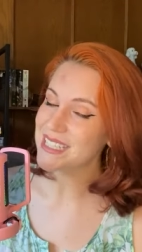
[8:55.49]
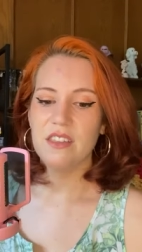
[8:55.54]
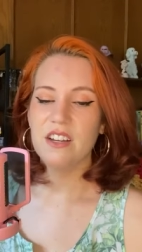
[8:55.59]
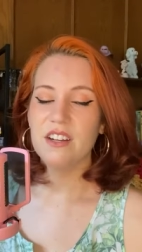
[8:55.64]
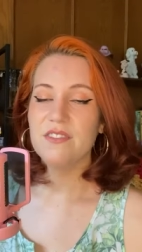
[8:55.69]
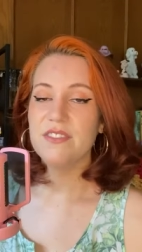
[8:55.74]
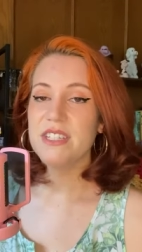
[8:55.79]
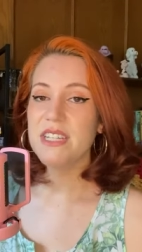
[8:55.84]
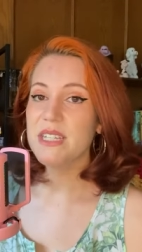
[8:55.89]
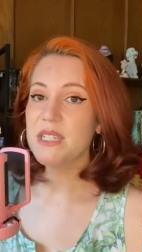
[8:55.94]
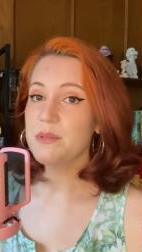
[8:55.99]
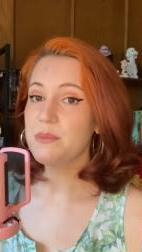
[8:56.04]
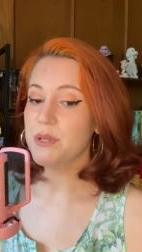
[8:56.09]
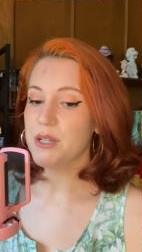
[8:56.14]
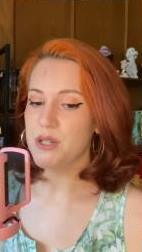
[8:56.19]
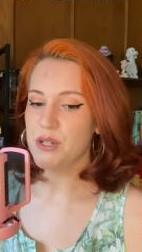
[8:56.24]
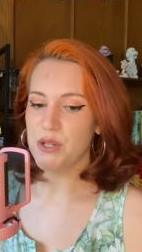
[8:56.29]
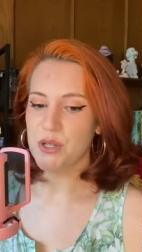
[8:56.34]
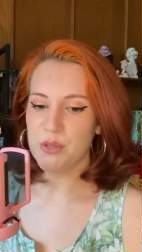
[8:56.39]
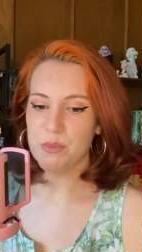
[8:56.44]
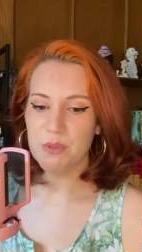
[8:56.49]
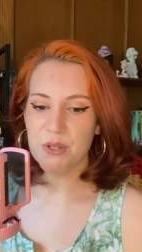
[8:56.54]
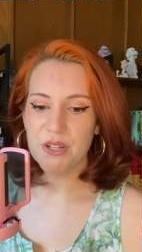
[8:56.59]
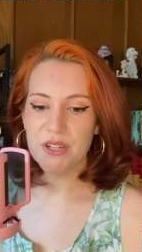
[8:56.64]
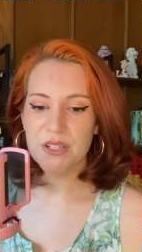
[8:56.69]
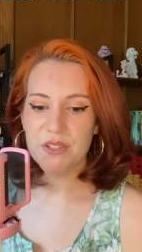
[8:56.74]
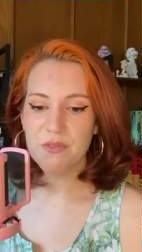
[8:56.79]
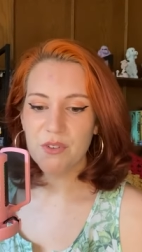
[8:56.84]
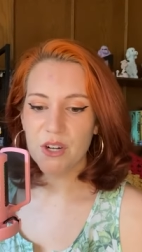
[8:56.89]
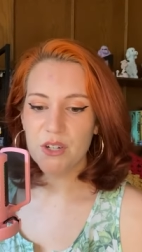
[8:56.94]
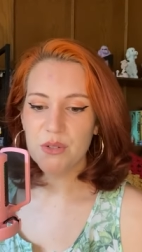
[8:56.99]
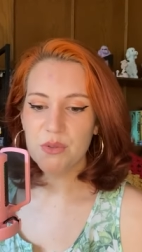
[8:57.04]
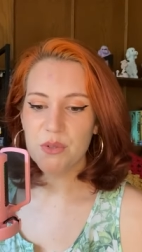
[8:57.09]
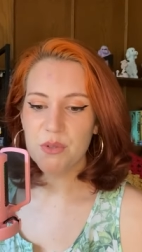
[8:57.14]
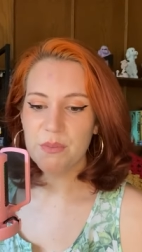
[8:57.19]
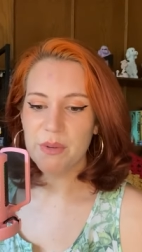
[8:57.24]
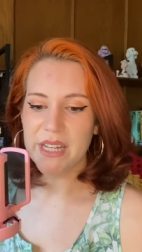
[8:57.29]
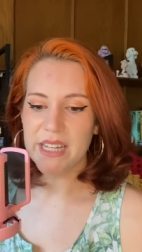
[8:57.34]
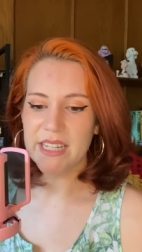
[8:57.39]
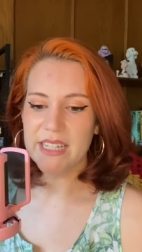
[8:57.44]
There have since been numerous virtual
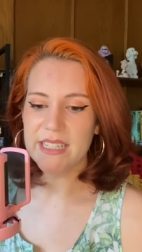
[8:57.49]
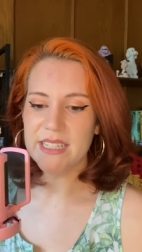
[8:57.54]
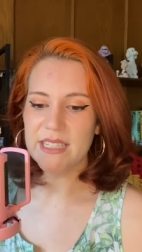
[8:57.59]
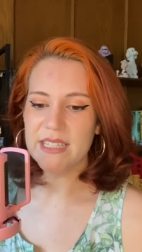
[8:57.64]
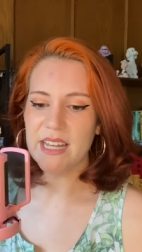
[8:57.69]
bands